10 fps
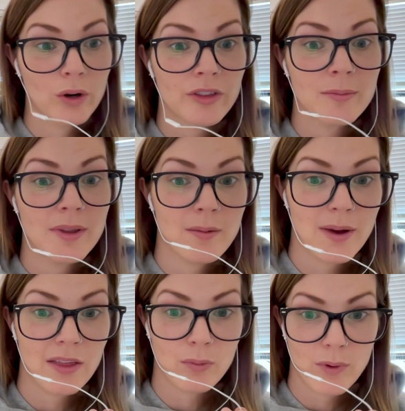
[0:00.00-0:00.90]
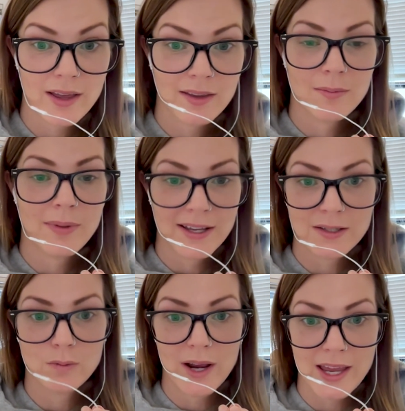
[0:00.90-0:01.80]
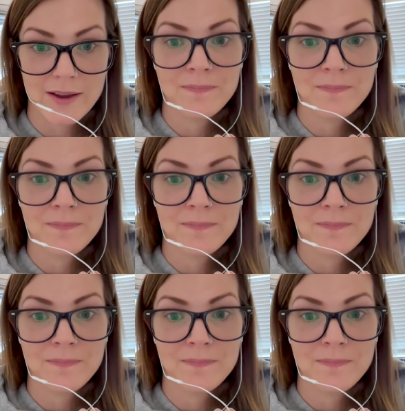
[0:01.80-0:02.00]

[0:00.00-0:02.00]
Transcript: them in the best way.